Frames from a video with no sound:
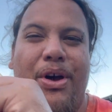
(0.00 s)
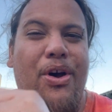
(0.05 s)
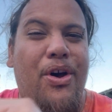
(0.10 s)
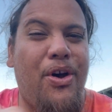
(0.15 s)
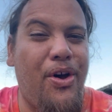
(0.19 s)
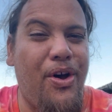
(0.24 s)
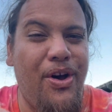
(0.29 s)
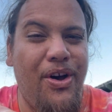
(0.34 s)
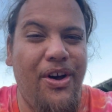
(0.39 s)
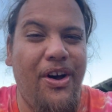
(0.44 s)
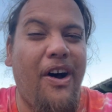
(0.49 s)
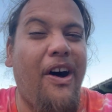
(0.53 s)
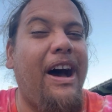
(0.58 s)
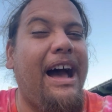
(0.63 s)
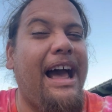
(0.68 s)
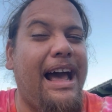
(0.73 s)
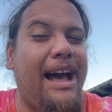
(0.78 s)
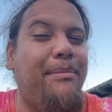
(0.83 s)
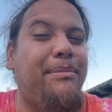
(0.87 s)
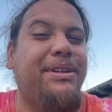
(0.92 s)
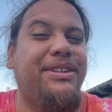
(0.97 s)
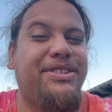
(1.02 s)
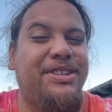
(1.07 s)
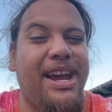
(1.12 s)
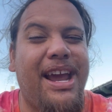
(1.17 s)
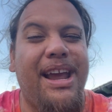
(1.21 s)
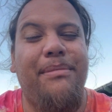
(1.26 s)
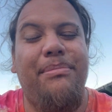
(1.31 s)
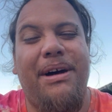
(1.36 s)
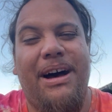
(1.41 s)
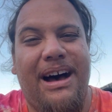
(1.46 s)
-er. I am a
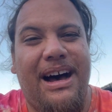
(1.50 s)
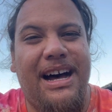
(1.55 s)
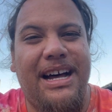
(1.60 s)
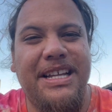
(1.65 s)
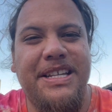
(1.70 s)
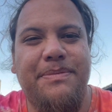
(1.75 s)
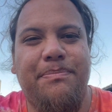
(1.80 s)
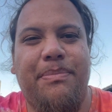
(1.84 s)
cheap ass,